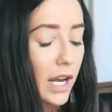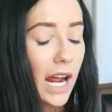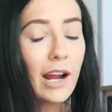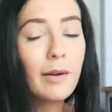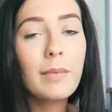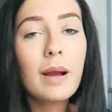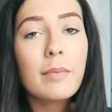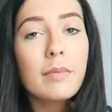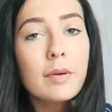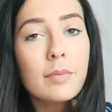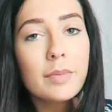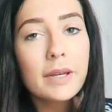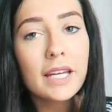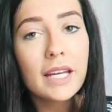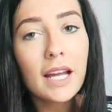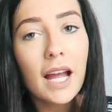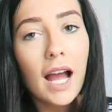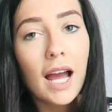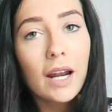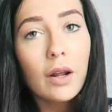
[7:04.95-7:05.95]
I remember
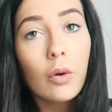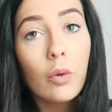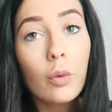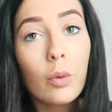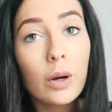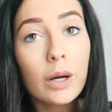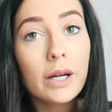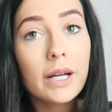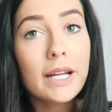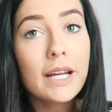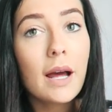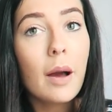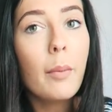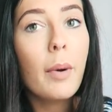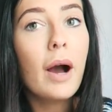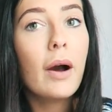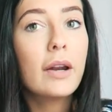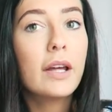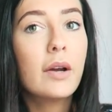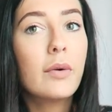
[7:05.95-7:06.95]
being kind of worried
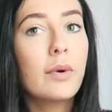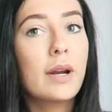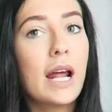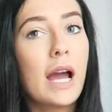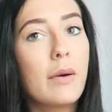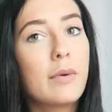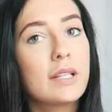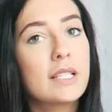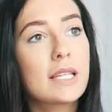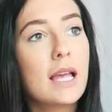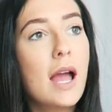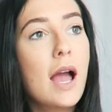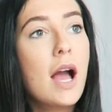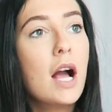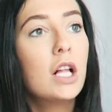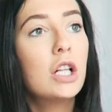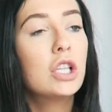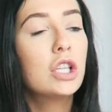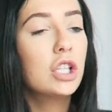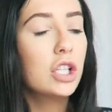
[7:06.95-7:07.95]
about it when I
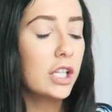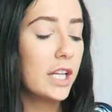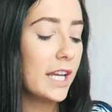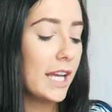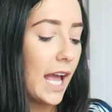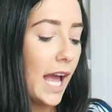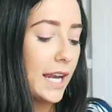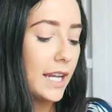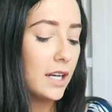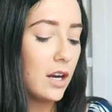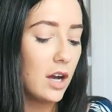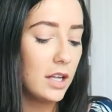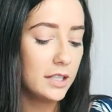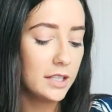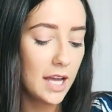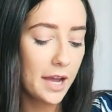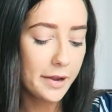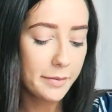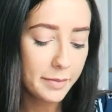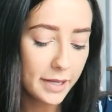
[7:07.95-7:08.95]
was looking at it
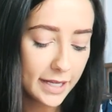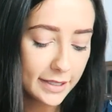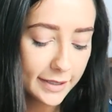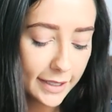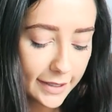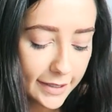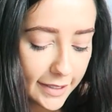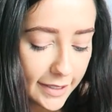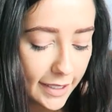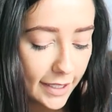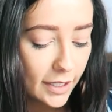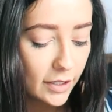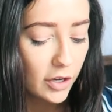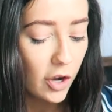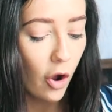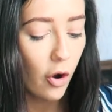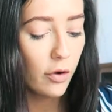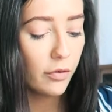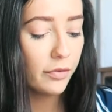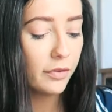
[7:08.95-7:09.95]
online because I didn't
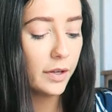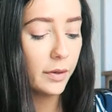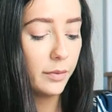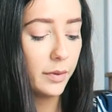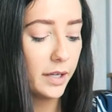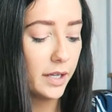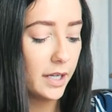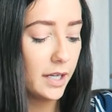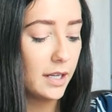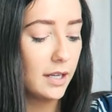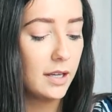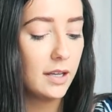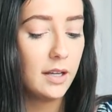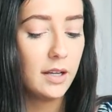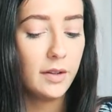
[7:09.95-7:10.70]
know if it would